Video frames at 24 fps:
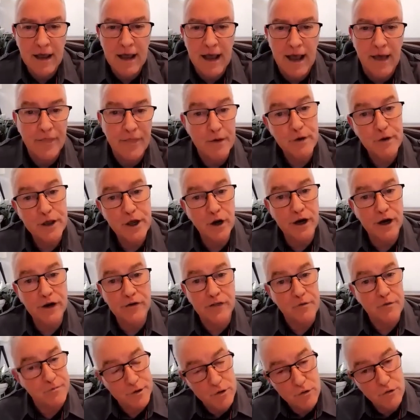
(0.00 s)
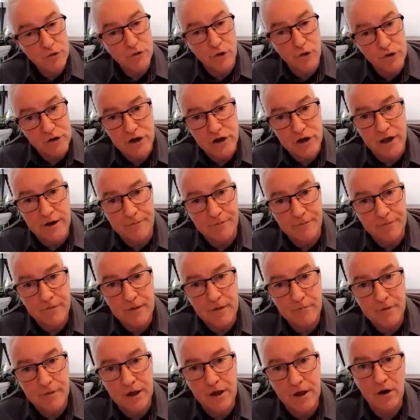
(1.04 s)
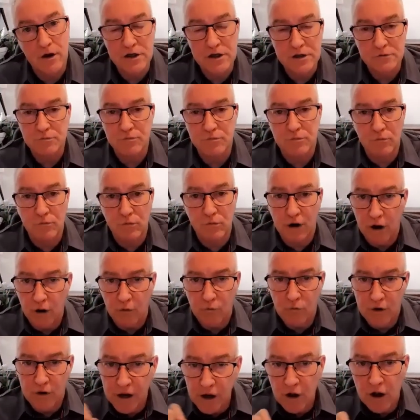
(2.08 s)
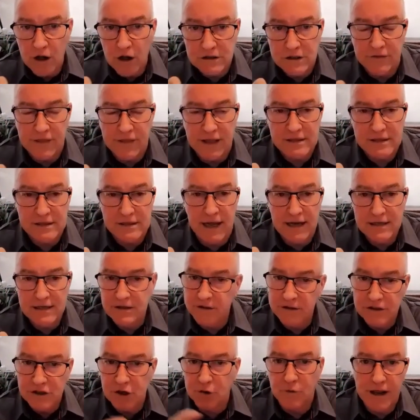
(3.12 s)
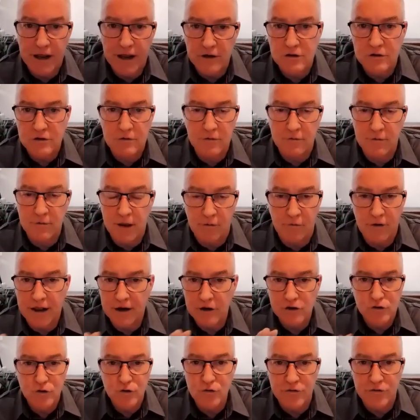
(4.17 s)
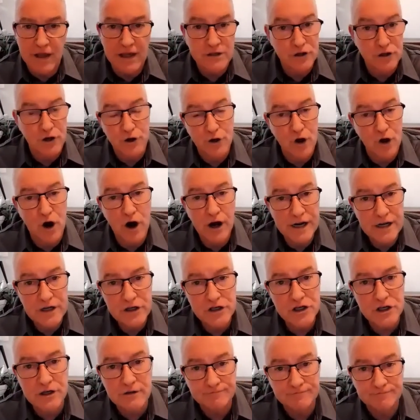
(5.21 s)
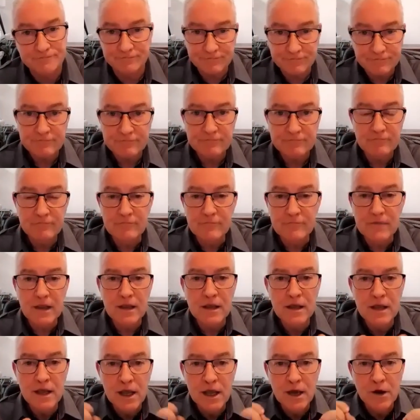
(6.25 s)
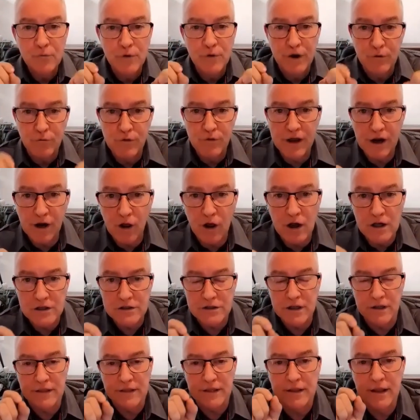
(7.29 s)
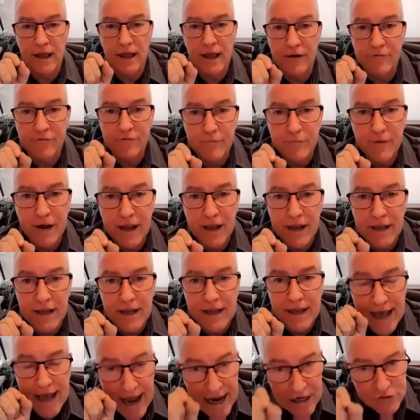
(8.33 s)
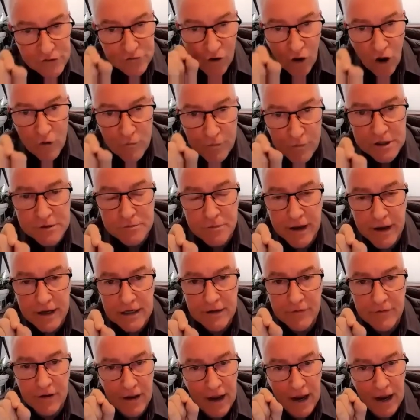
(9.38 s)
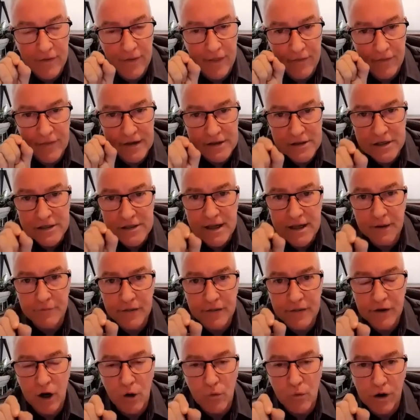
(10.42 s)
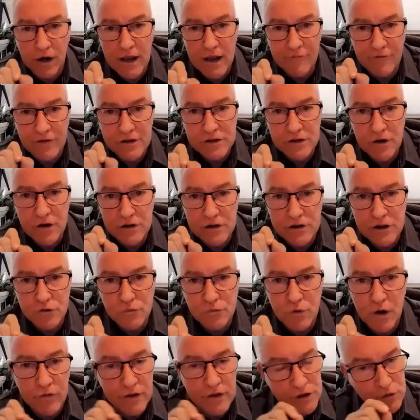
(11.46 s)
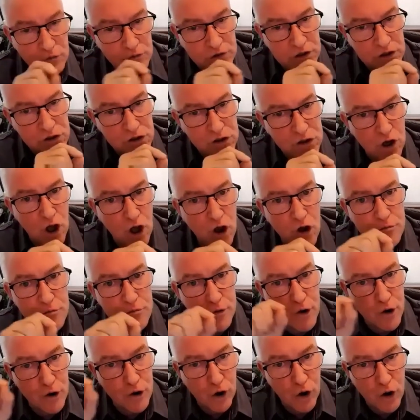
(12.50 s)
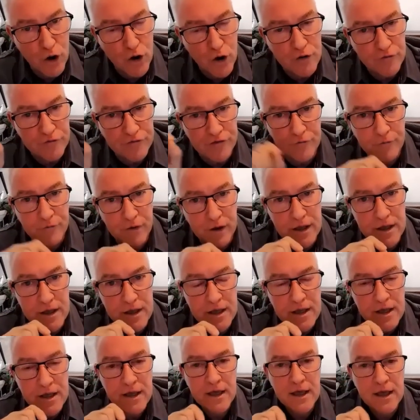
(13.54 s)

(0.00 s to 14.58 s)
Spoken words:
And then we got into the build routine, because what I realised at that stage, and it's around 2009-ish, we realised that from a cash flow perspective, and this is something that I want to emphasise as well, this was a slow burn learn for me,